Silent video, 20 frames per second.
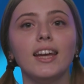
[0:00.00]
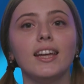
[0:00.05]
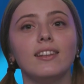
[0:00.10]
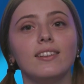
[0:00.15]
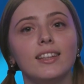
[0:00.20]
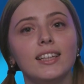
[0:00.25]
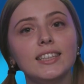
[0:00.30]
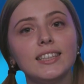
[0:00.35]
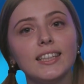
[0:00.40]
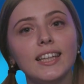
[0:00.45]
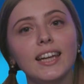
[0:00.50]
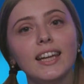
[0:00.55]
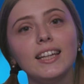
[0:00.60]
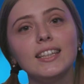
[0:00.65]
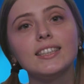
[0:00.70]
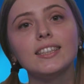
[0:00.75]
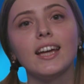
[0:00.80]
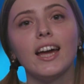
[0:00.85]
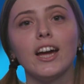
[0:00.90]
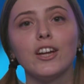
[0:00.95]
In this
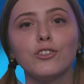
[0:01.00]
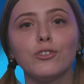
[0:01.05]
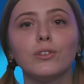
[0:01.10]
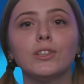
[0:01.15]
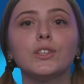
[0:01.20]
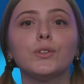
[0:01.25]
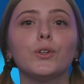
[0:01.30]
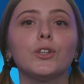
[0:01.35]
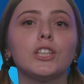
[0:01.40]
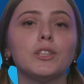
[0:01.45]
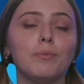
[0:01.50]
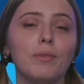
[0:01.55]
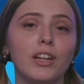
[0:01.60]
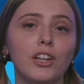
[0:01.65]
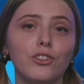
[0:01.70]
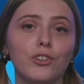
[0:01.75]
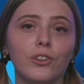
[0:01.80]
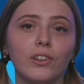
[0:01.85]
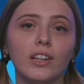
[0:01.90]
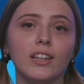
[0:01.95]
case, Azure Resource
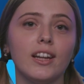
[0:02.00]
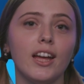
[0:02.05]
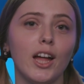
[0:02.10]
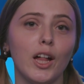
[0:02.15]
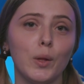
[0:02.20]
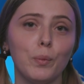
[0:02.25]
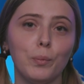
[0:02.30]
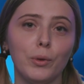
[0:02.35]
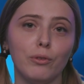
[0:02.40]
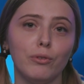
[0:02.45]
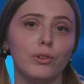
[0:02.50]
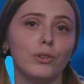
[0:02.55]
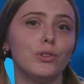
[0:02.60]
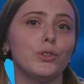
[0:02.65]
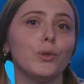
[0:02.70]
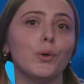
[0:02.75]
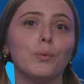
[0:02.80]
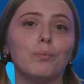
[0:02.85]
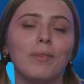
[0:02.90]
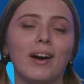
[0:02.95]
Manager can help if you
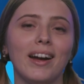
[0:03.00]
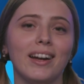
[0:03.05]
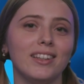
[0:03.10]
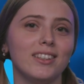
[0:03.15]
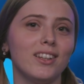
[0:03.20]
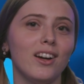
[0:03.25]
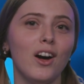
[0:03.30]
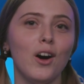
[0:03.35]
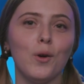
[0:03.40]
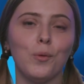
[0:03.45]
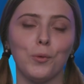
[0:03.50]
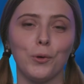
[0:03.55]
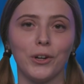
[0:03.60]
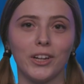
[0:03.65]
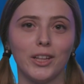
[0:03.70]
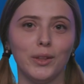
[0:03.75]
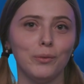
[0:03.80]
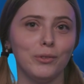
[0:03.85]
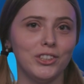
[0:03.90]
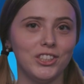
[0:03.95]
don't mind
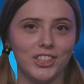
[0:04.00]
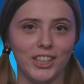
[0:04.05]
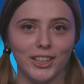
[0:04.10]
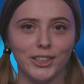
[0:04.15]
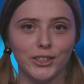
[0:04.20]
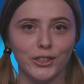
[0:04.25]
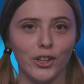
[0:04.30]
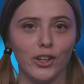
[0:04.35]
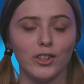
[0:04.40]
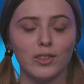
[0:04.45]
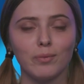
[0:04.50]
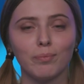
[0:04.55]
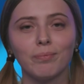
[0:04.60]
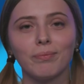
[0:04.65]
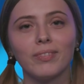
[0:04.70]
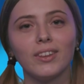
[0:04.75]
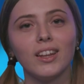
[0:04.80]
working with JSON.